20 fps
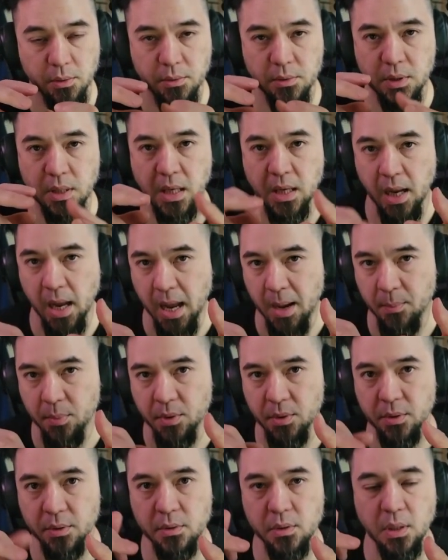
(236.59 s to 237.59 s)
to get
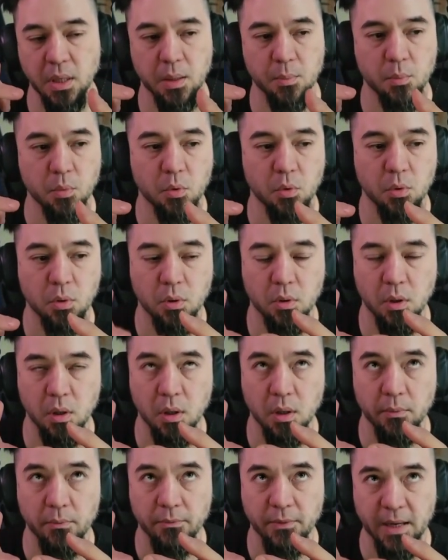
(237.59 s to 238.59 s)
amber, to get more
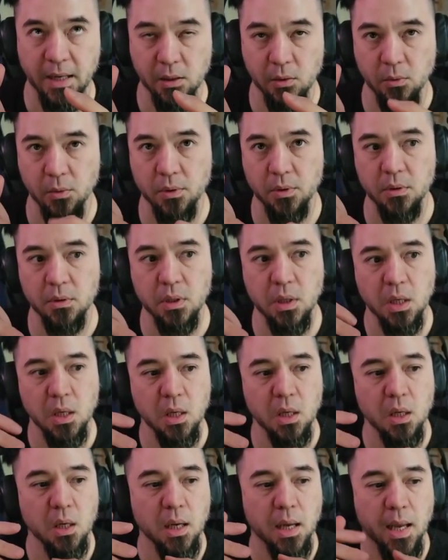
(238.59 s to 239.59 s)
followers,
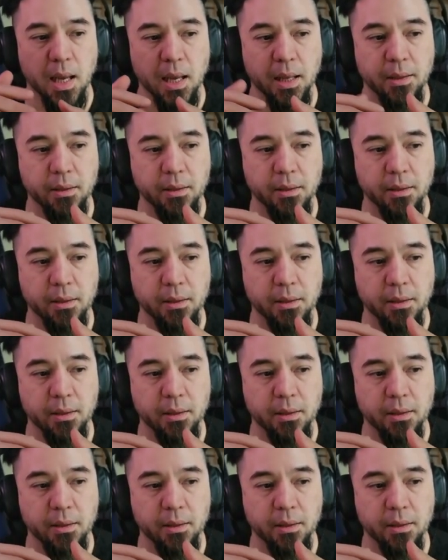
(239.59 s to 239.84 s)
and